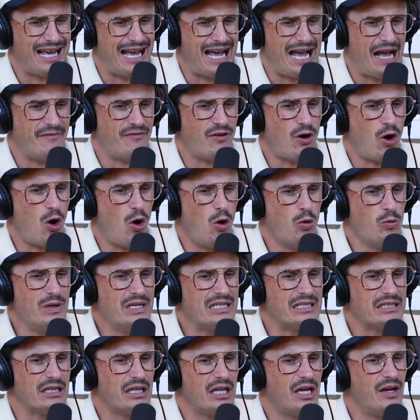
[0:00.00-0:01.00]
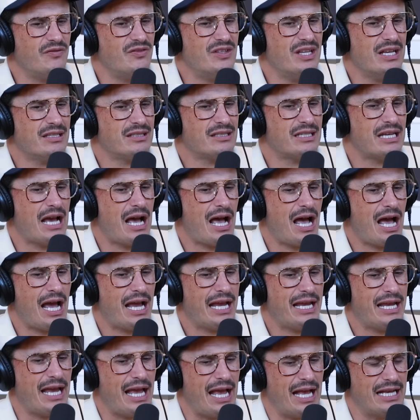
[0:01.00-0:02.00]
I've always loved this
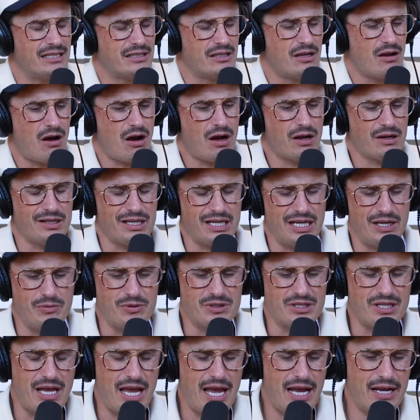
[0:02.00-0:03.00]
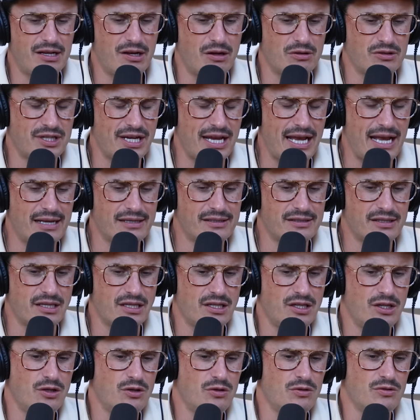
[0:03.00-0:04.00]
guy. Has gone. He was the head coach at
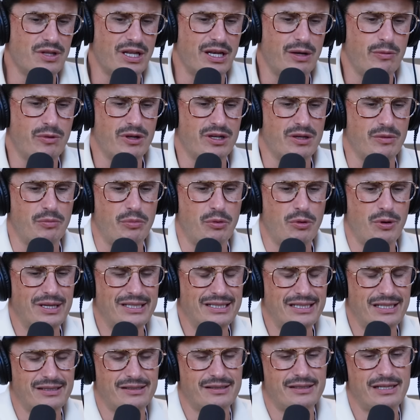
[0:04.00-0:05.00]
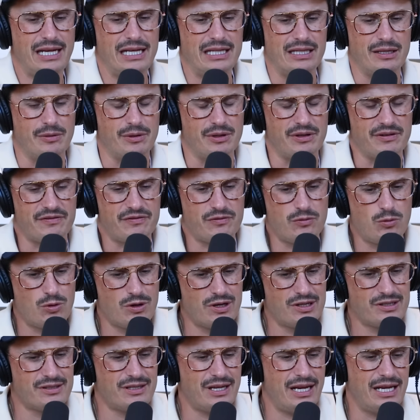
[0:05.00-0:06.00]
SEU. Then he went to Boise State. Then went to
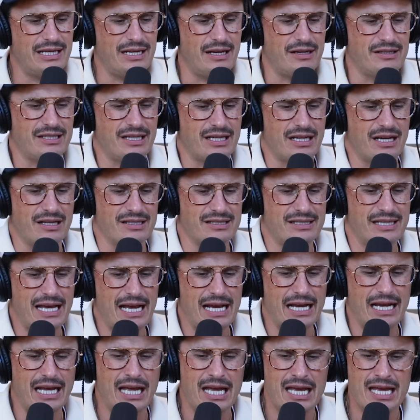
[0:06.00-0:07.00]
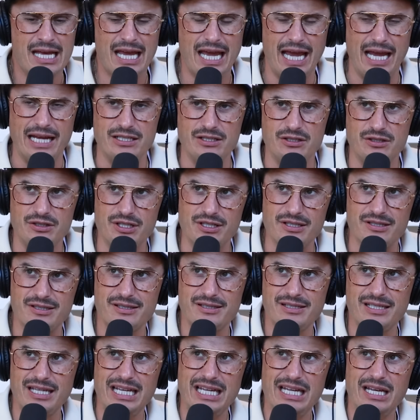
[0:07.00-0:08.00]
Florida State. Now he's at Gonzaga. And you
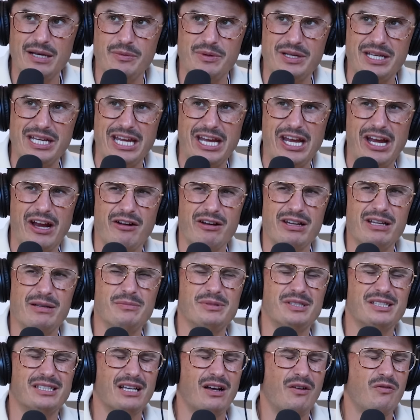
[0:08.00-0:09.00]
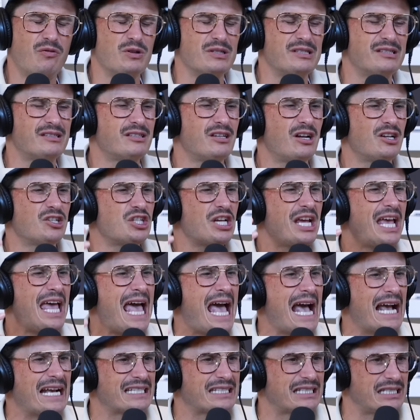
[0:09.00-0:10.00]
just see him carry himself with such
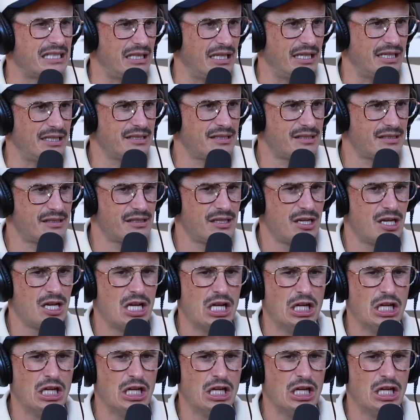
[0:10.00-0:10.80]
excellence